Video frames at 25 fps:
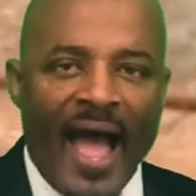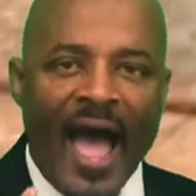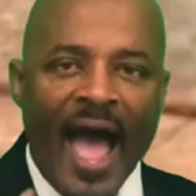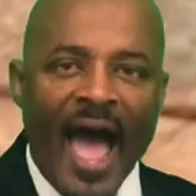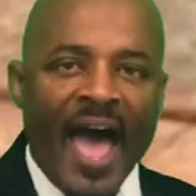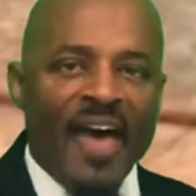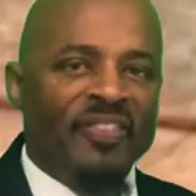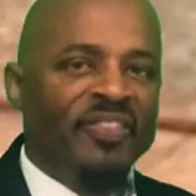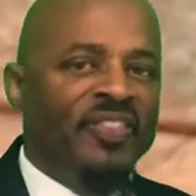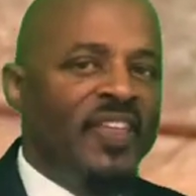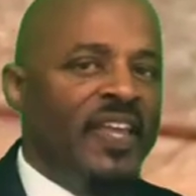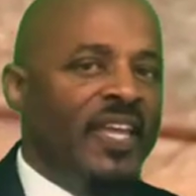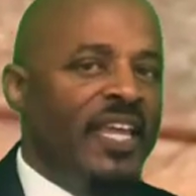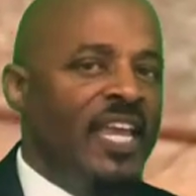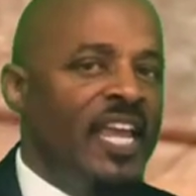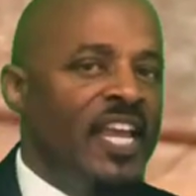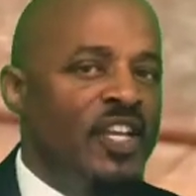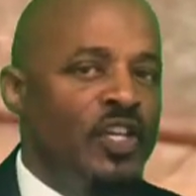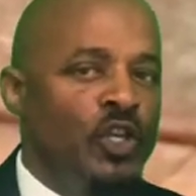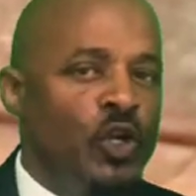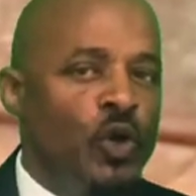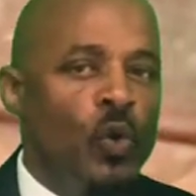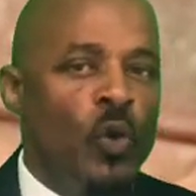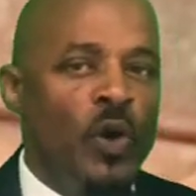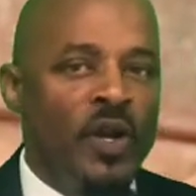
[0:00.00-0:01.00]
I think he
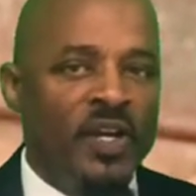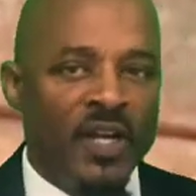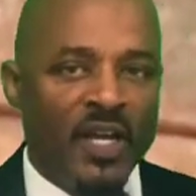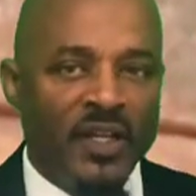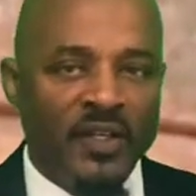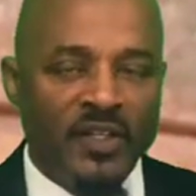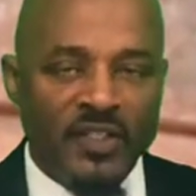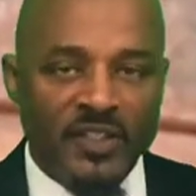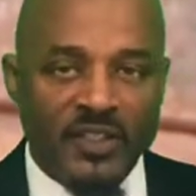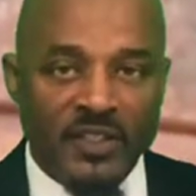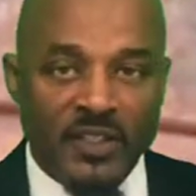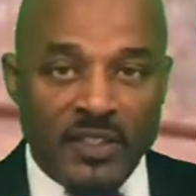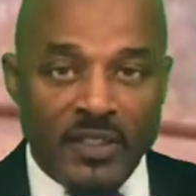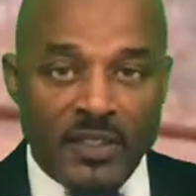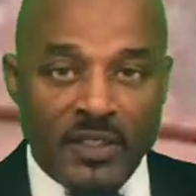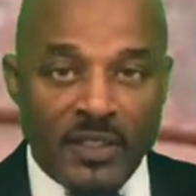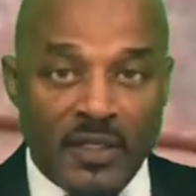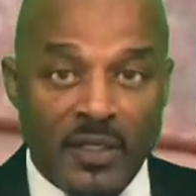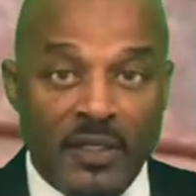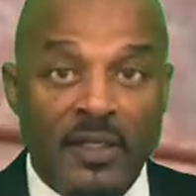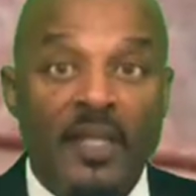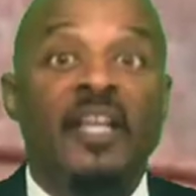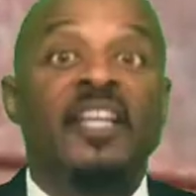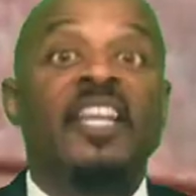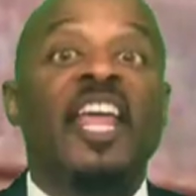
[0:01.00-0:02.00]
knew and
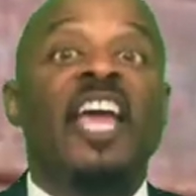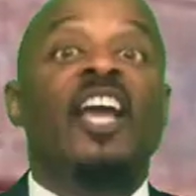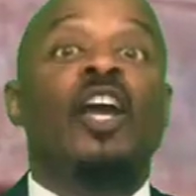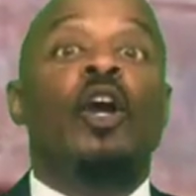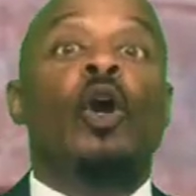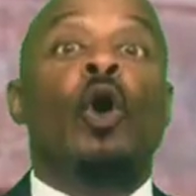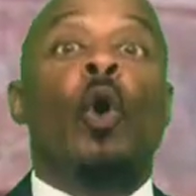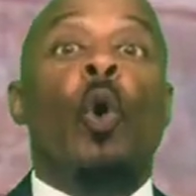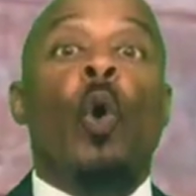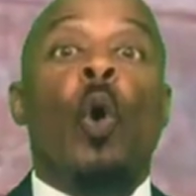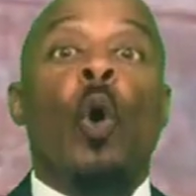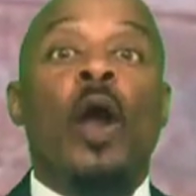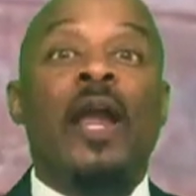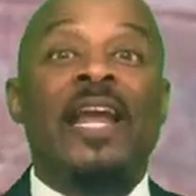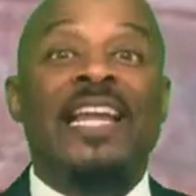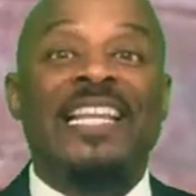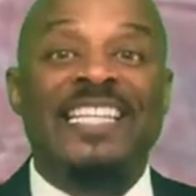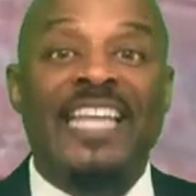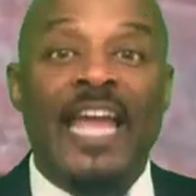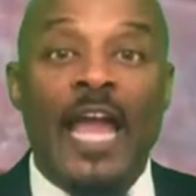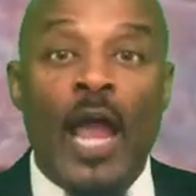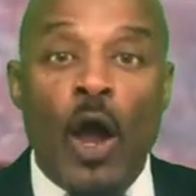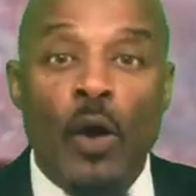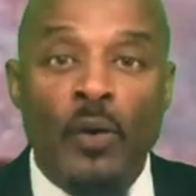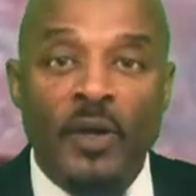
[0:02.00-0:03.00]
understood that going
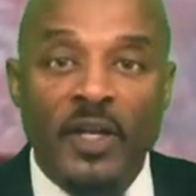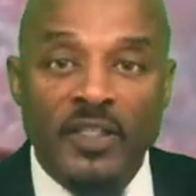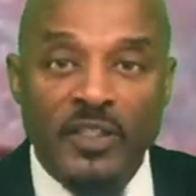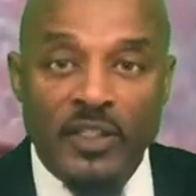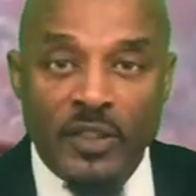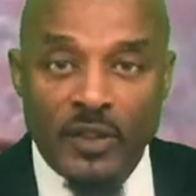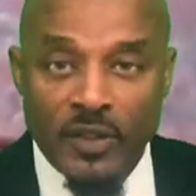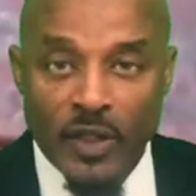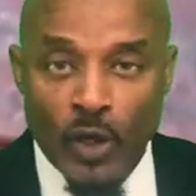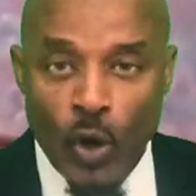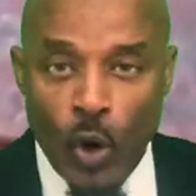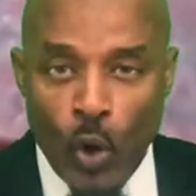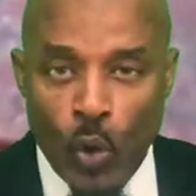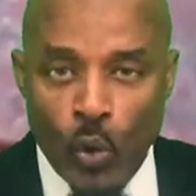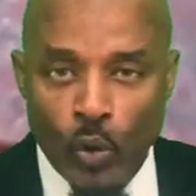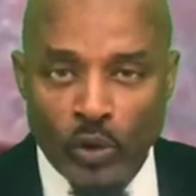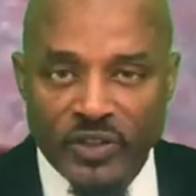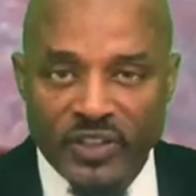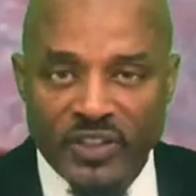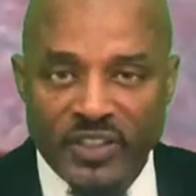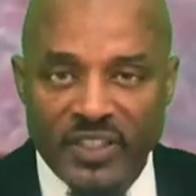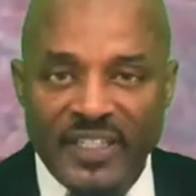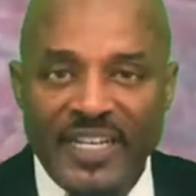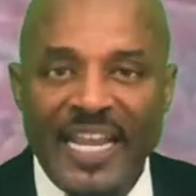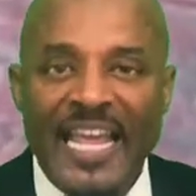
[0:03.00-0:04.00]
down into the
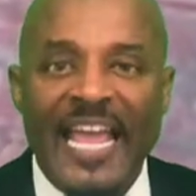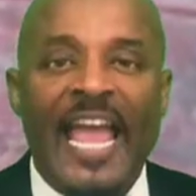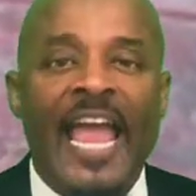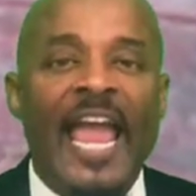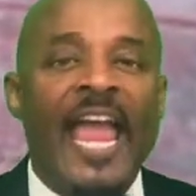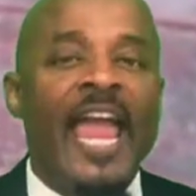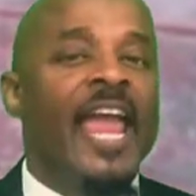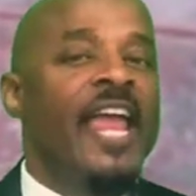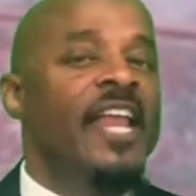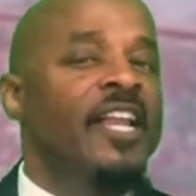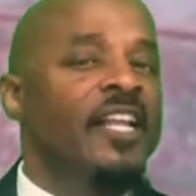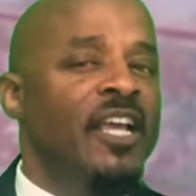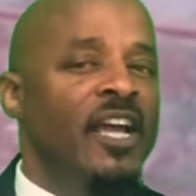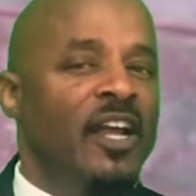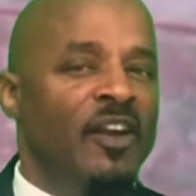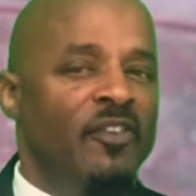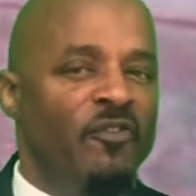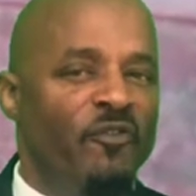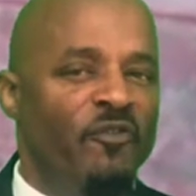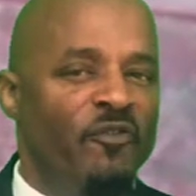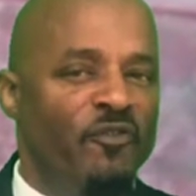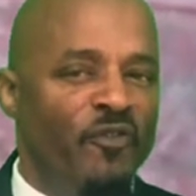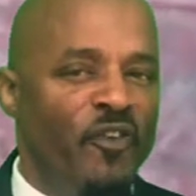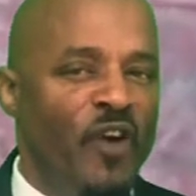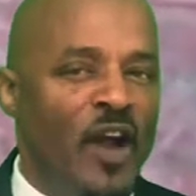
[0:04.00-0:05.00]
ocean and
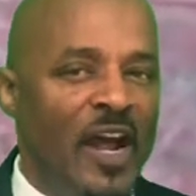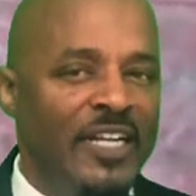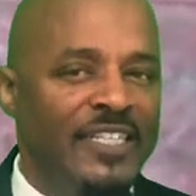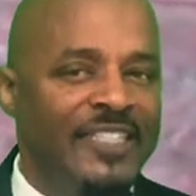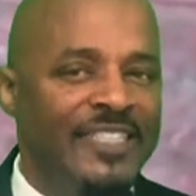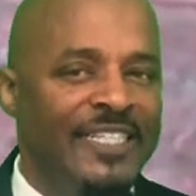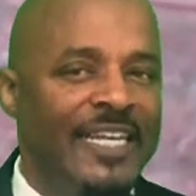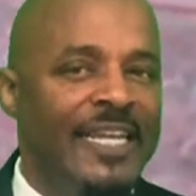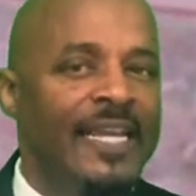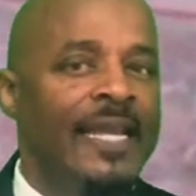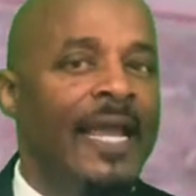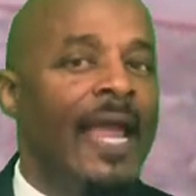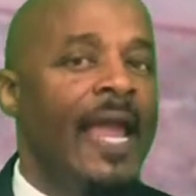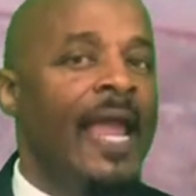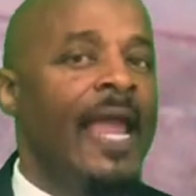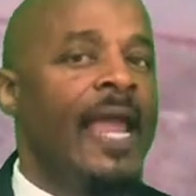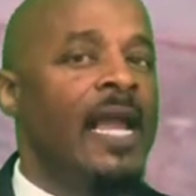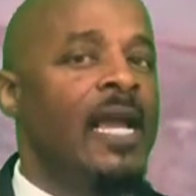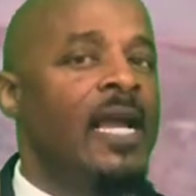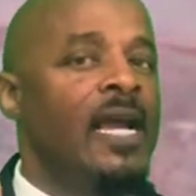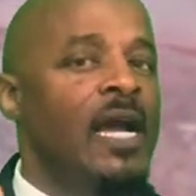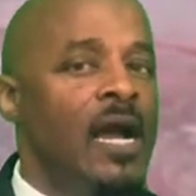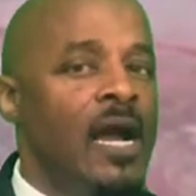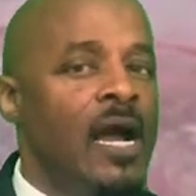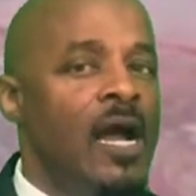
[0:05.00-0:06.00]
confronting
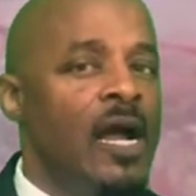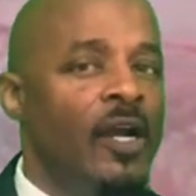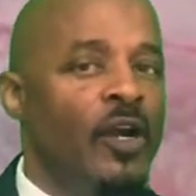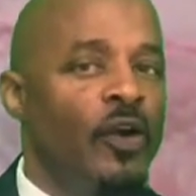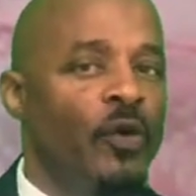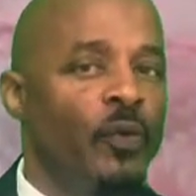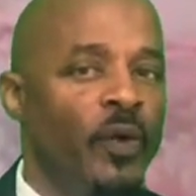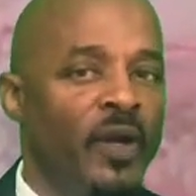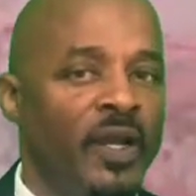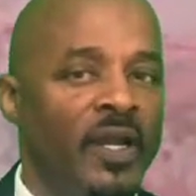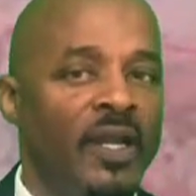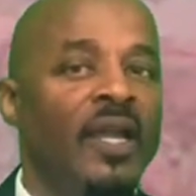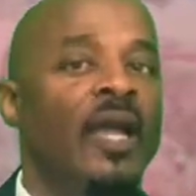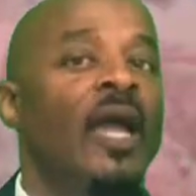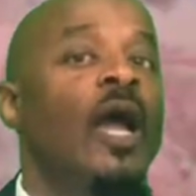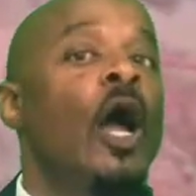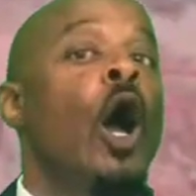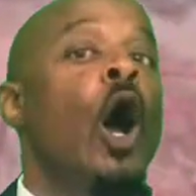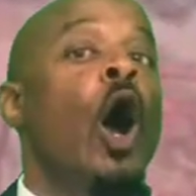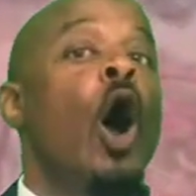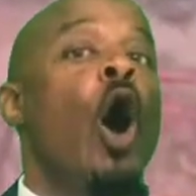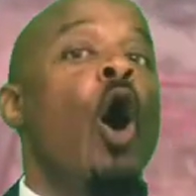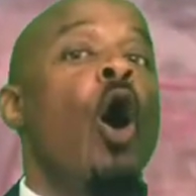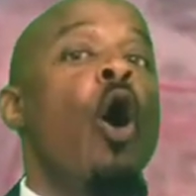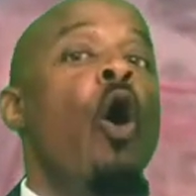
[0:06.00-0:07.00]
and conquering
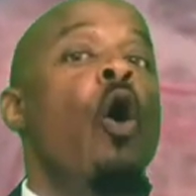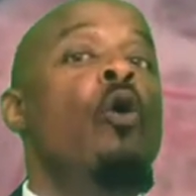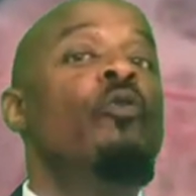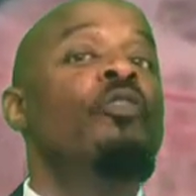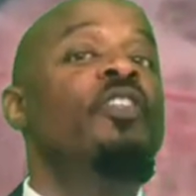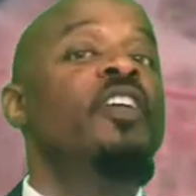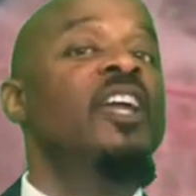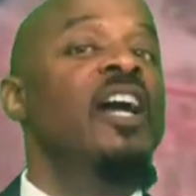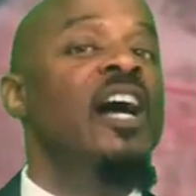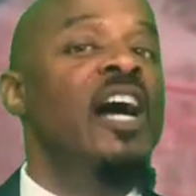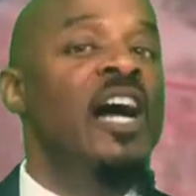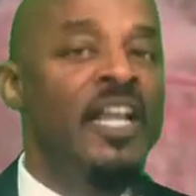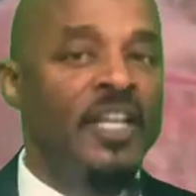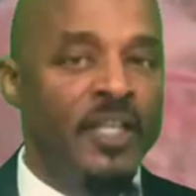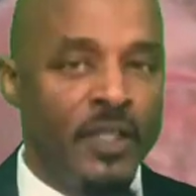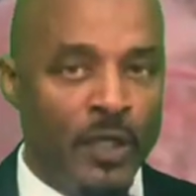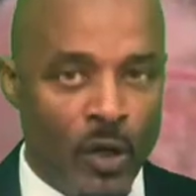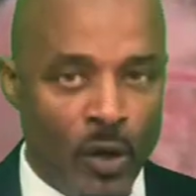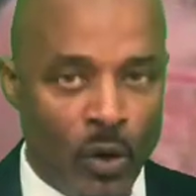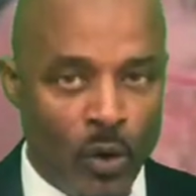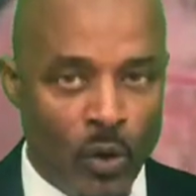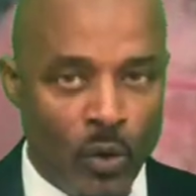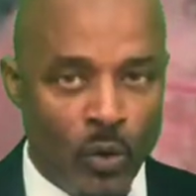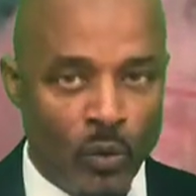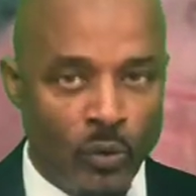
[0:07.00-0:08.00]
all the
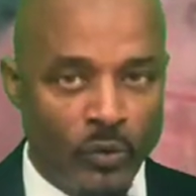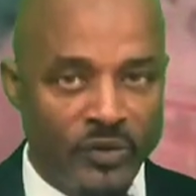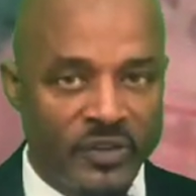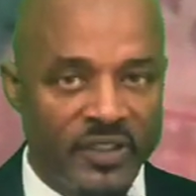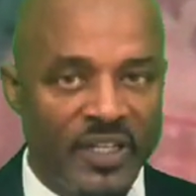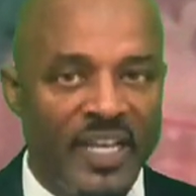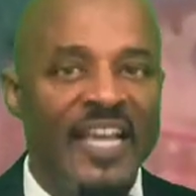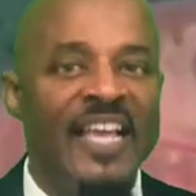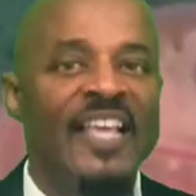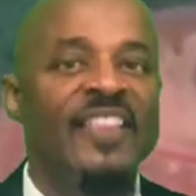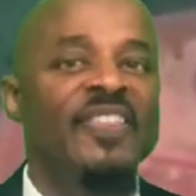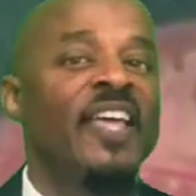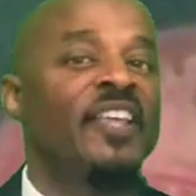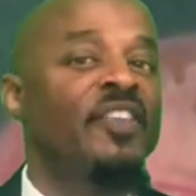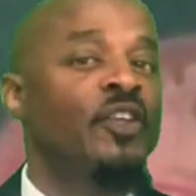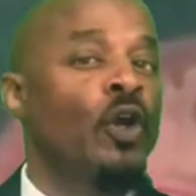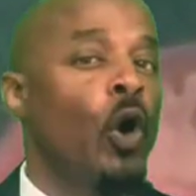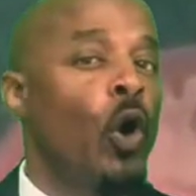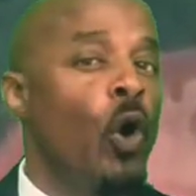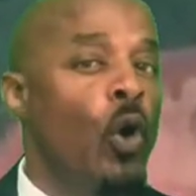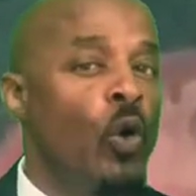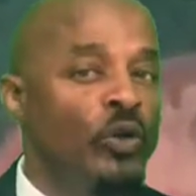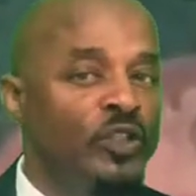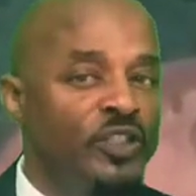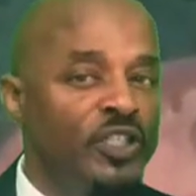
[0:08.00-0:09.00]
unknowns that
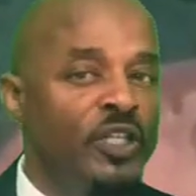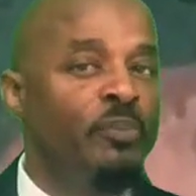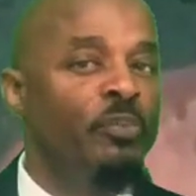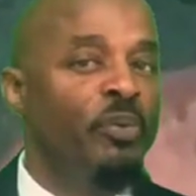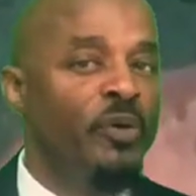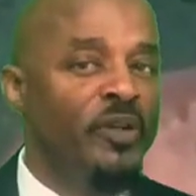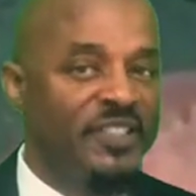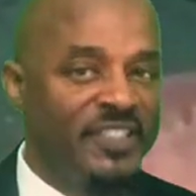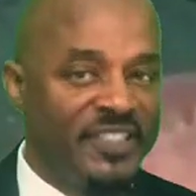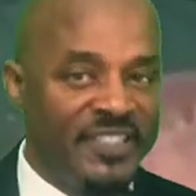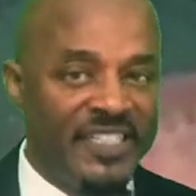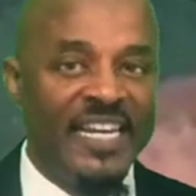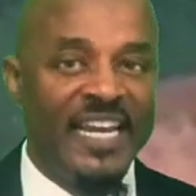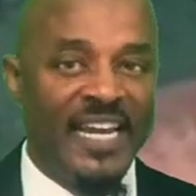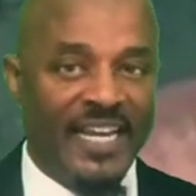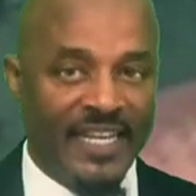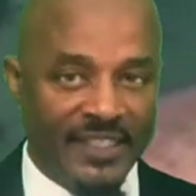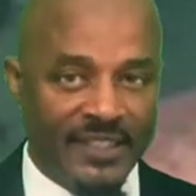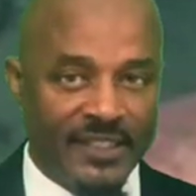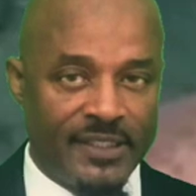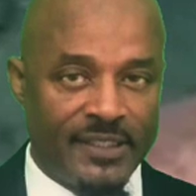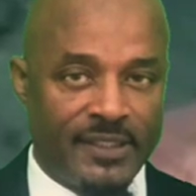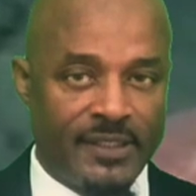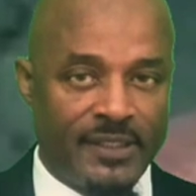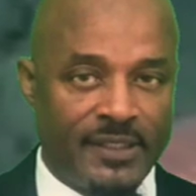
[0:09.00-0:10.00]
the ocean
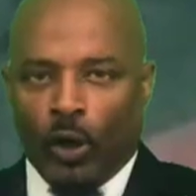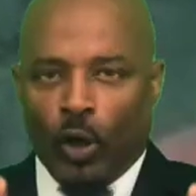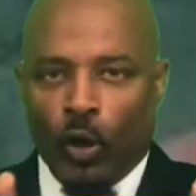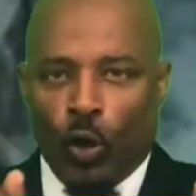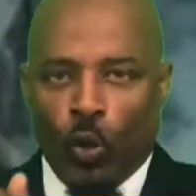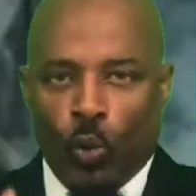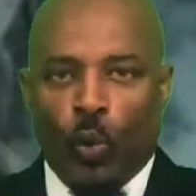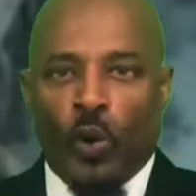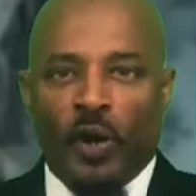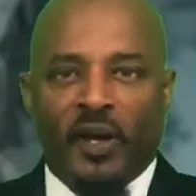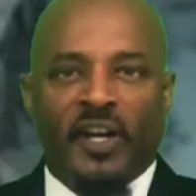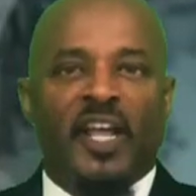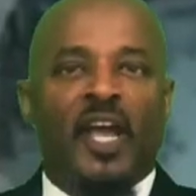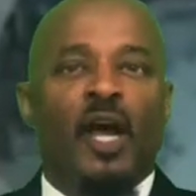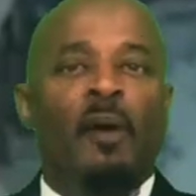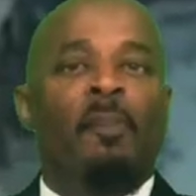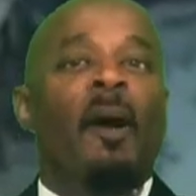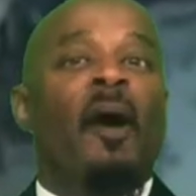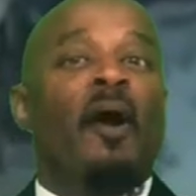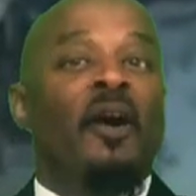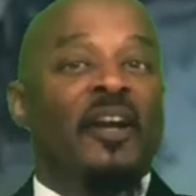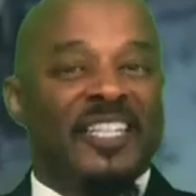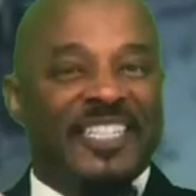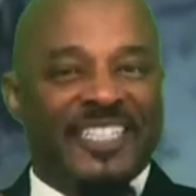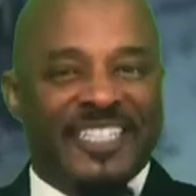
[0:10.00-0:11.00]
presents would help
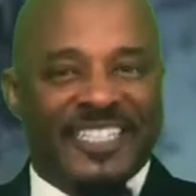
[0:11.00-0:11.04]
our